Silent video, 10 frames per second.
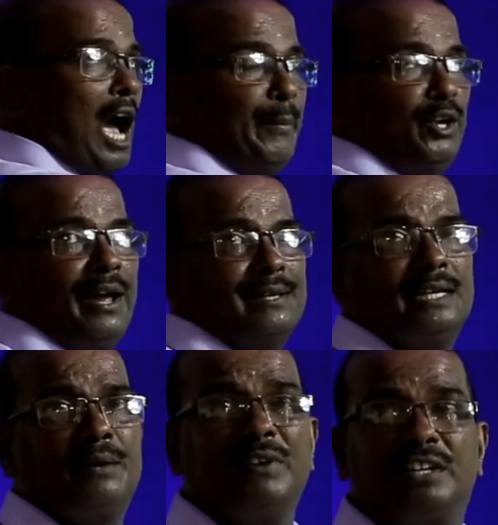amino
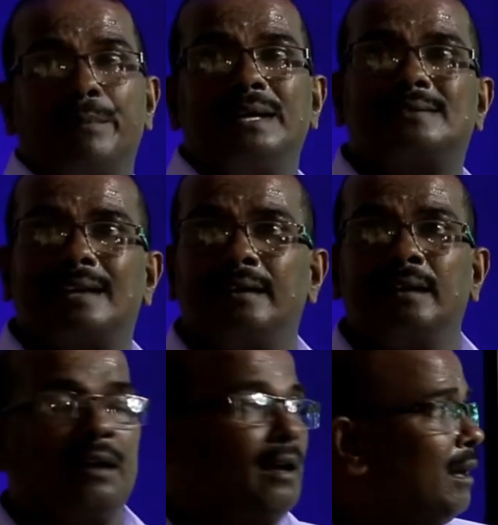acid, vitamins, and
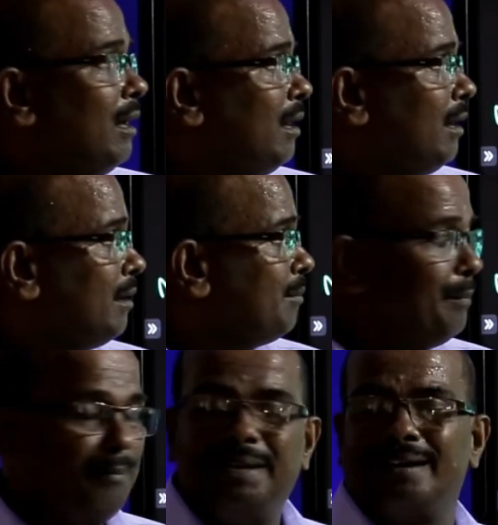
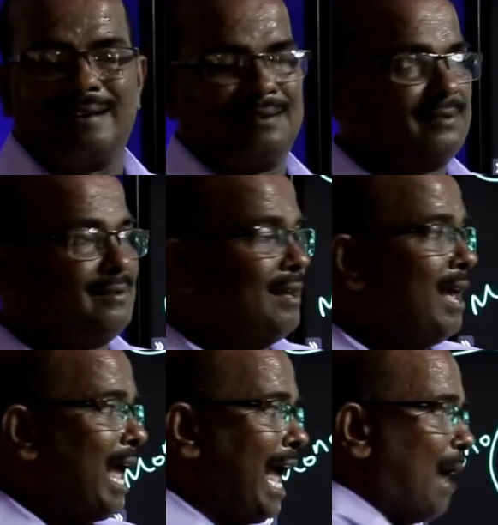minerals
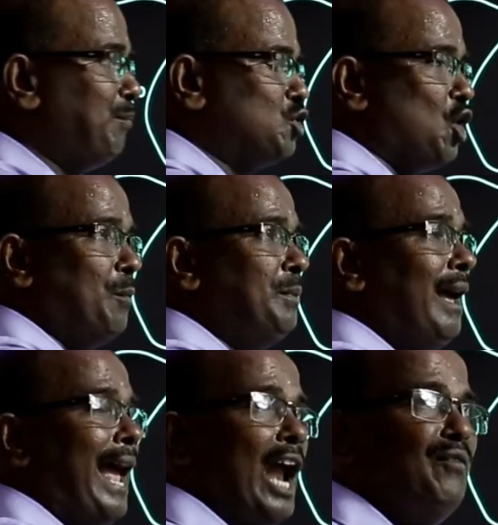absorb
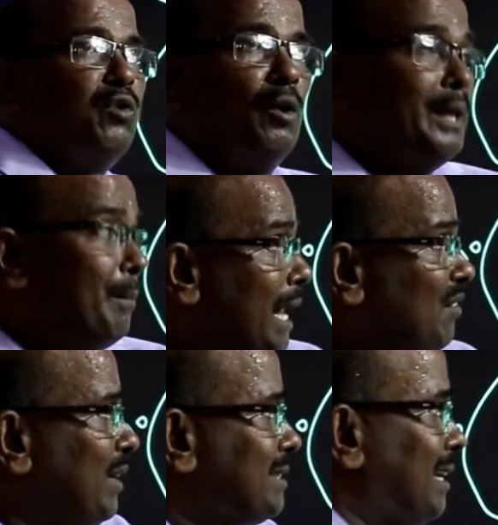and form the blood
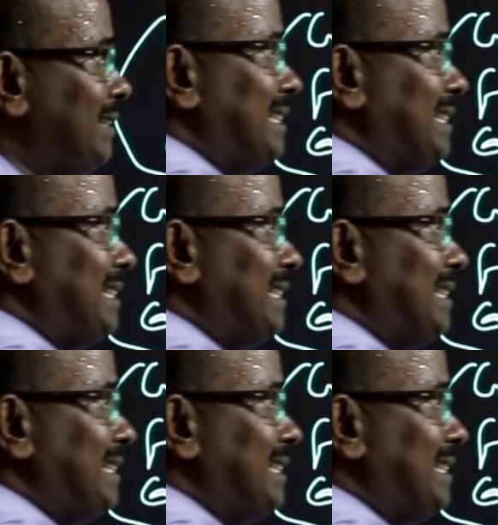vessel.